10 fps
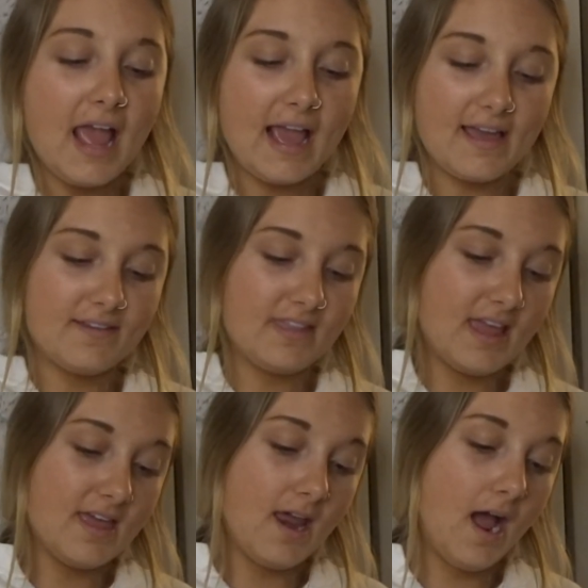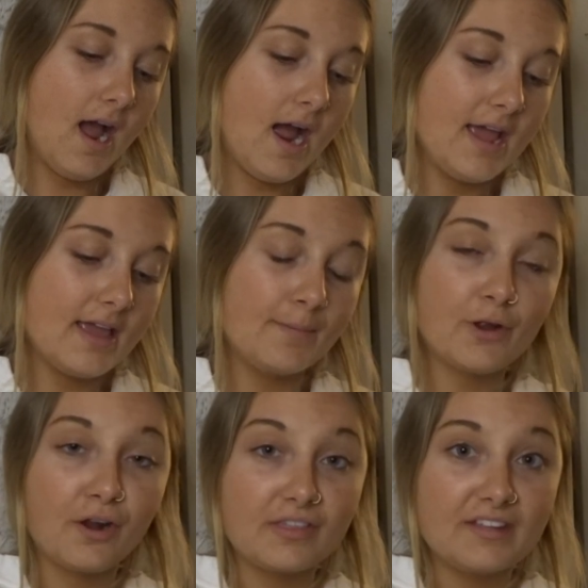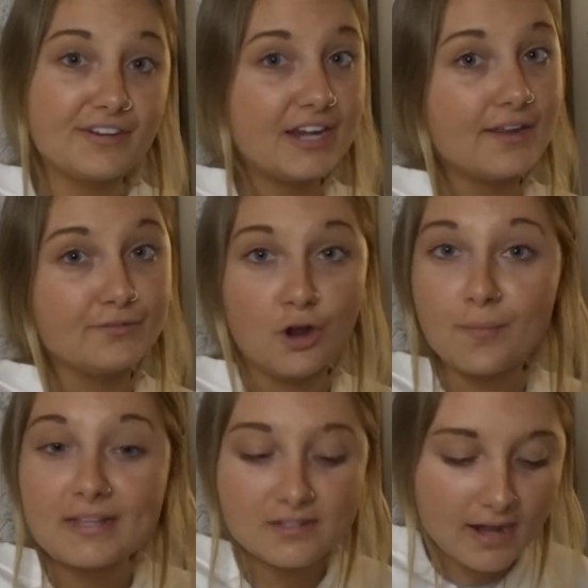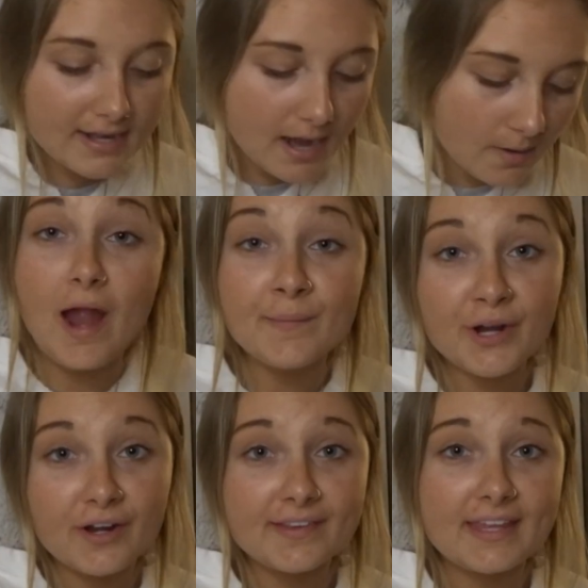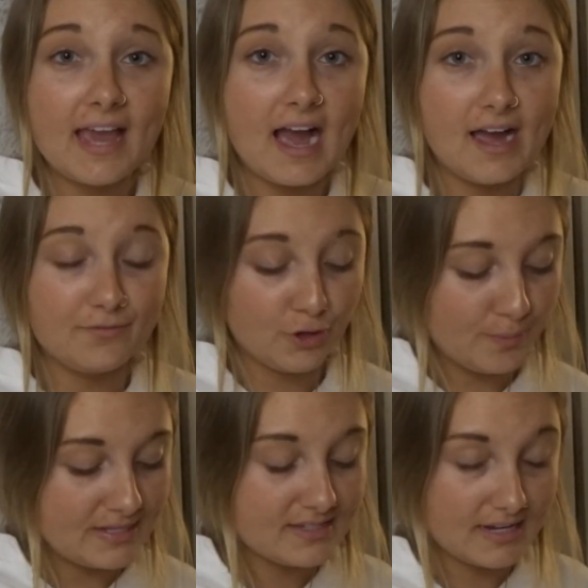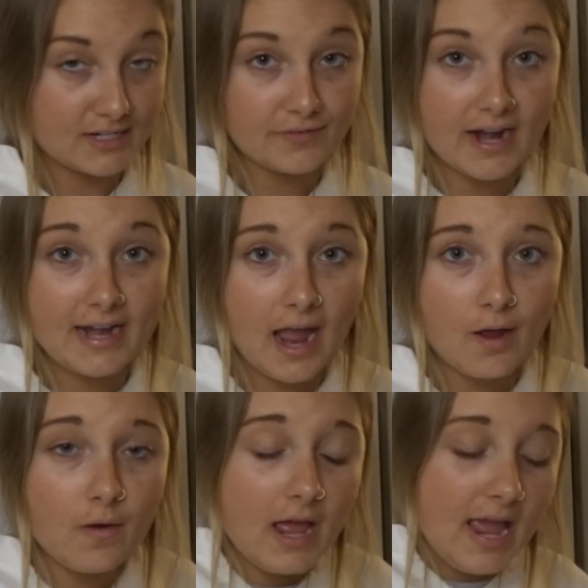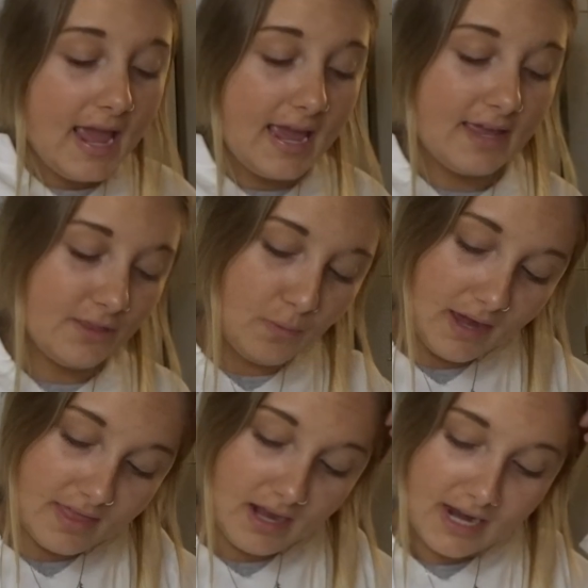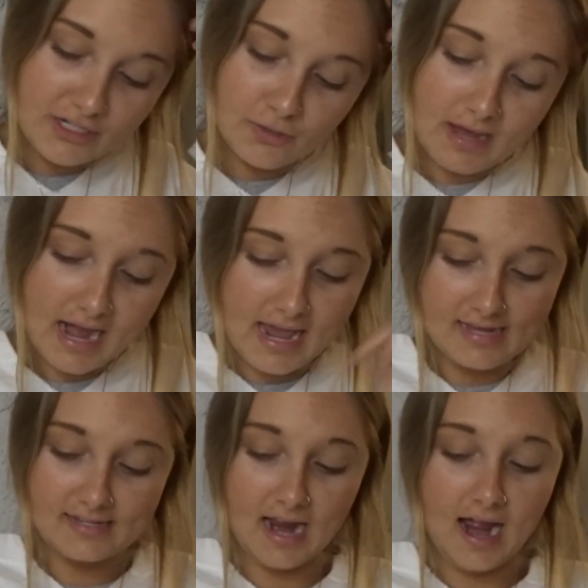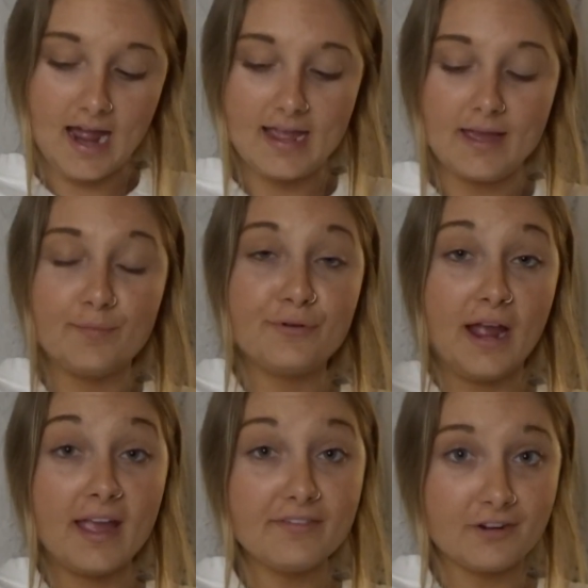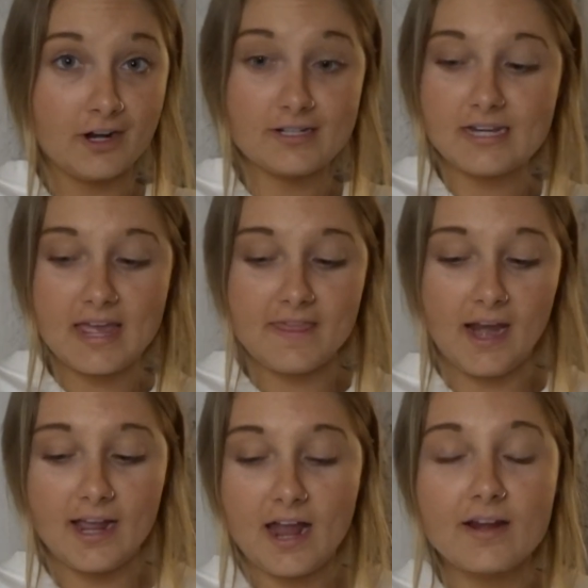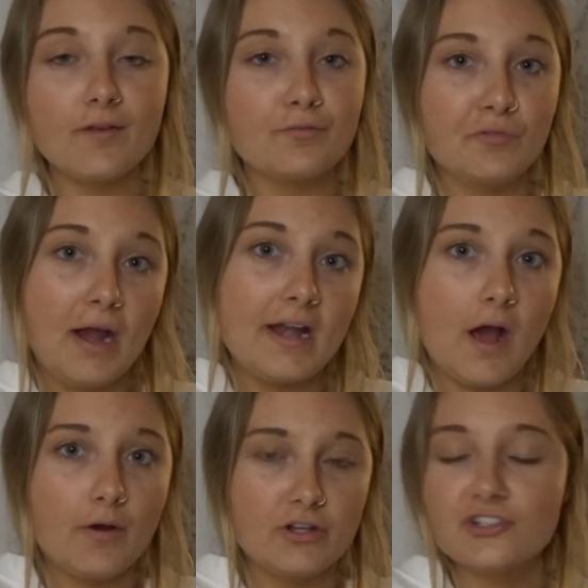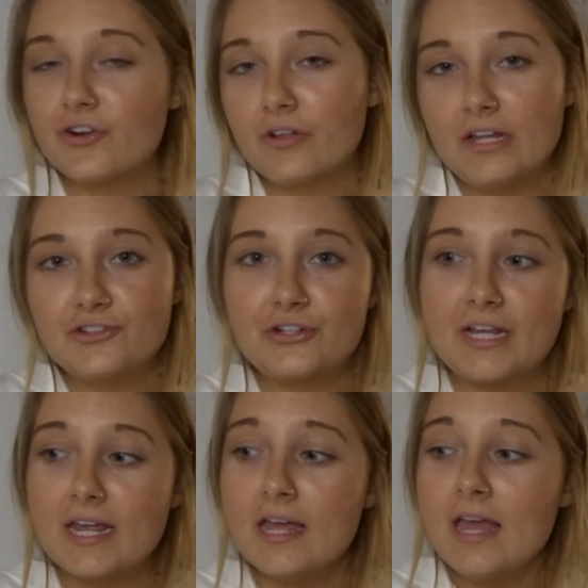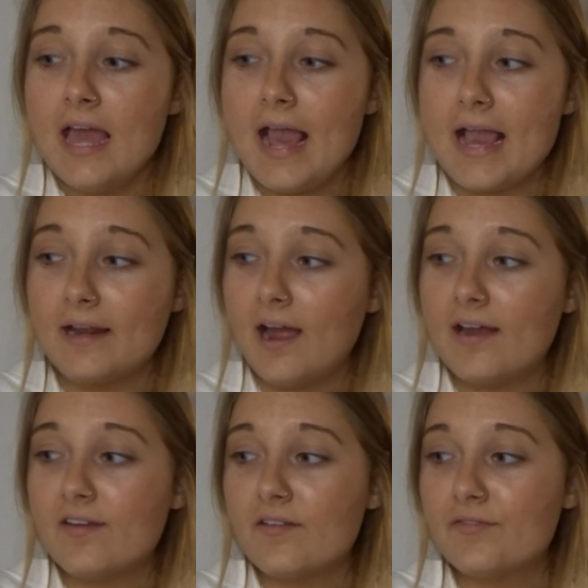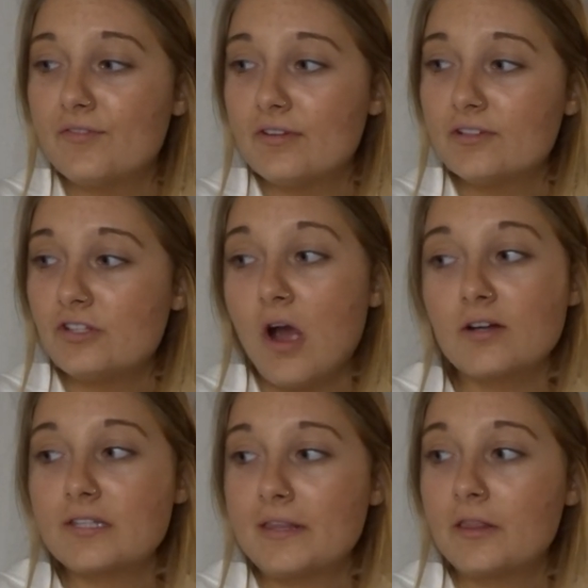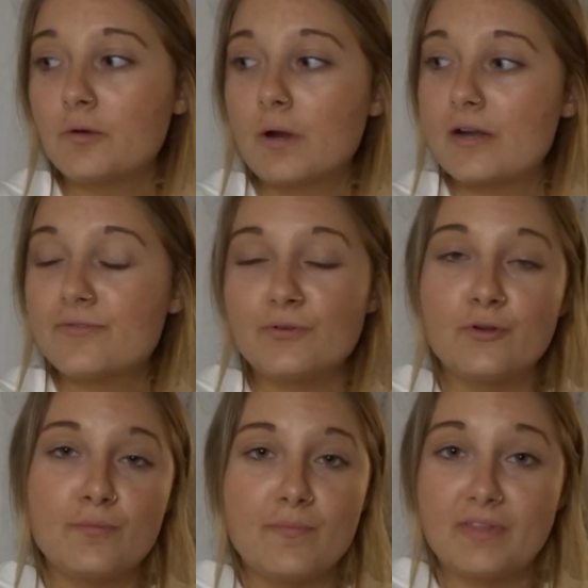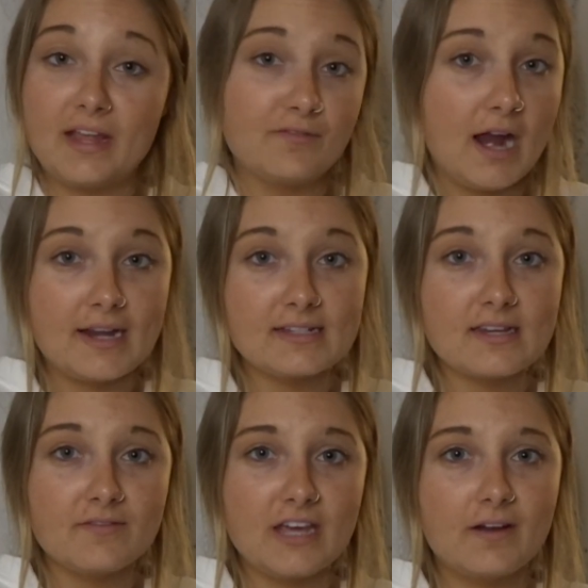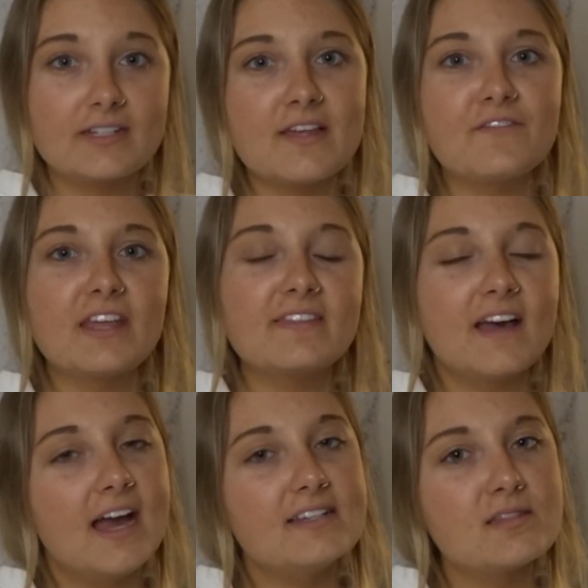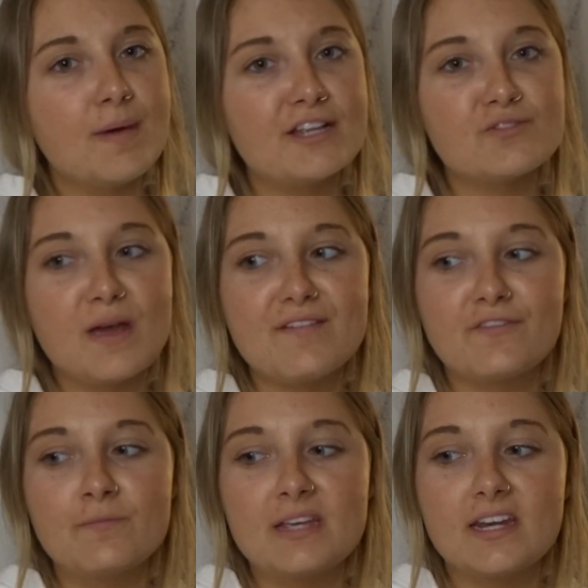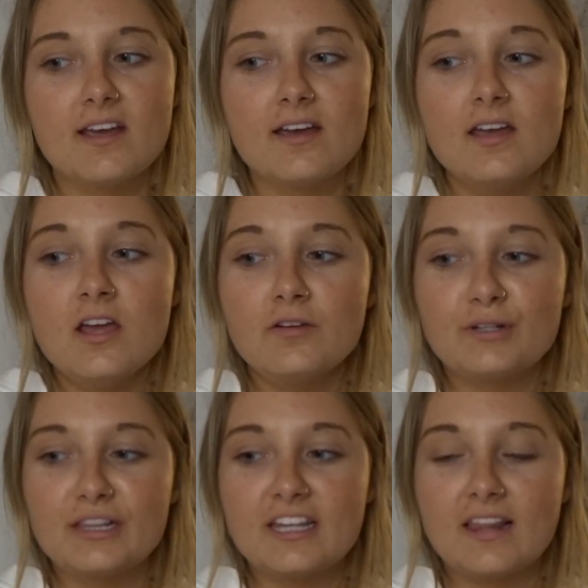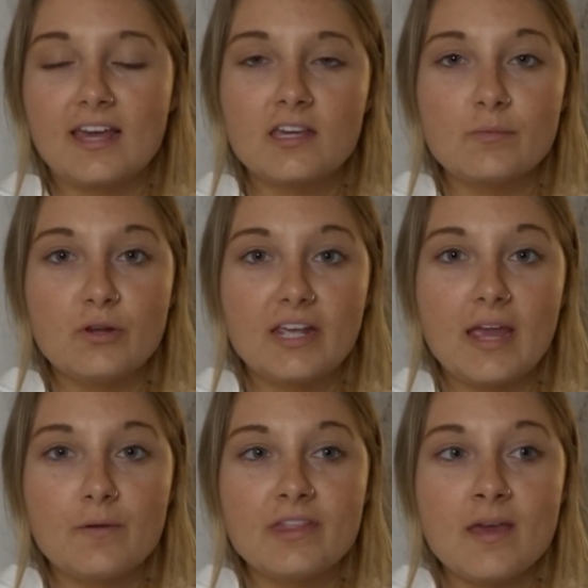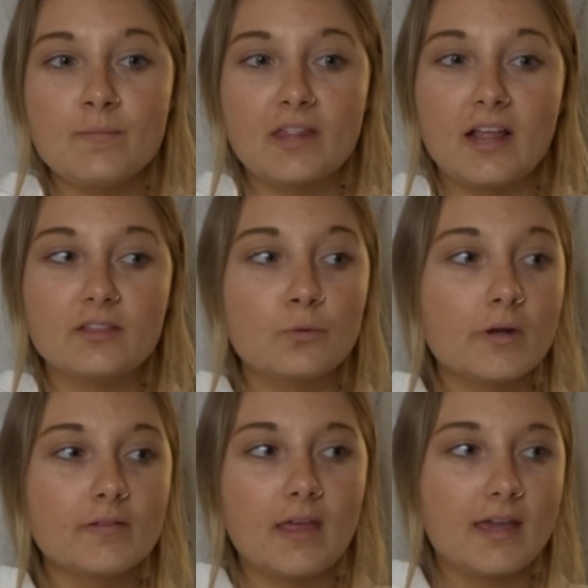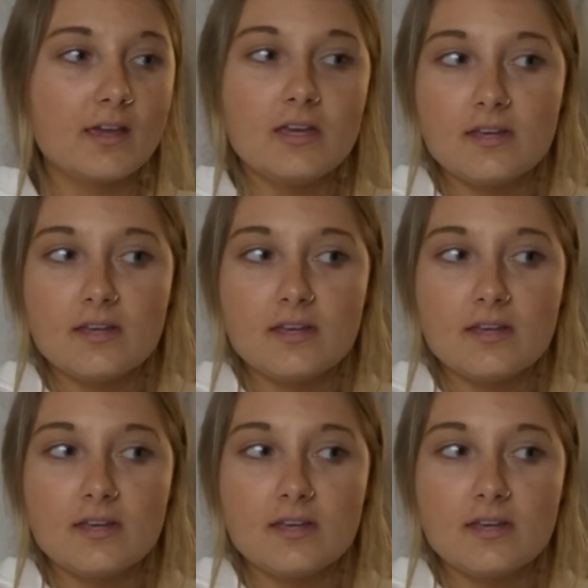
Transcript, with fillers: And then I am currently reading Romans right now. I'm currently at Romans six right now. And the way that I do it is I pray first, and then I kind of write out a journal entry and kind of talk to the Lord through, like, writing stuff down, because I feel like that is the best way for me to really, like, communicate with him. Be like, Lord, like,